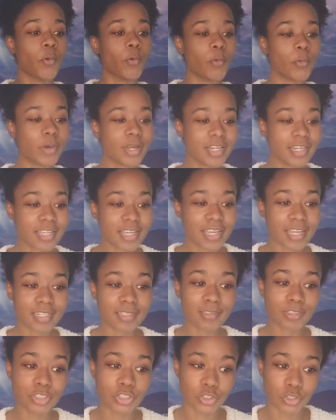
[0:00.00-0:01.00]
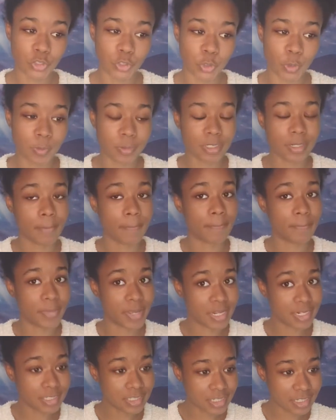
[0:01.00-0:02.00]
When consumed,
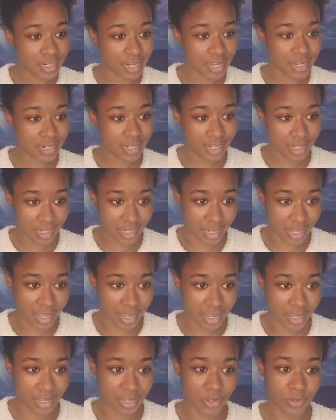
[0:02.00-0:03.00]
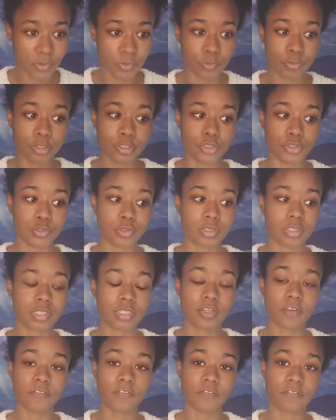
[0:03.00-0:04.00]
bentonite clay reduced
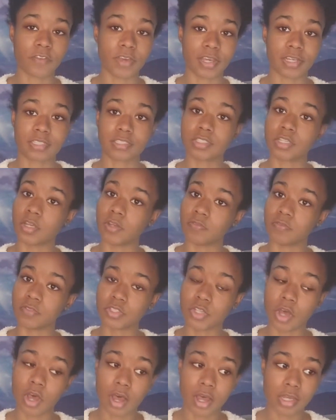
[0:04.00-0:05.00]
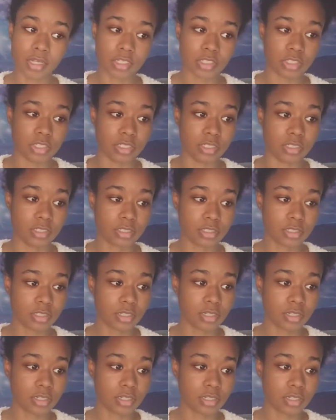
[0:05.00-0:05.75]
the effects of toxin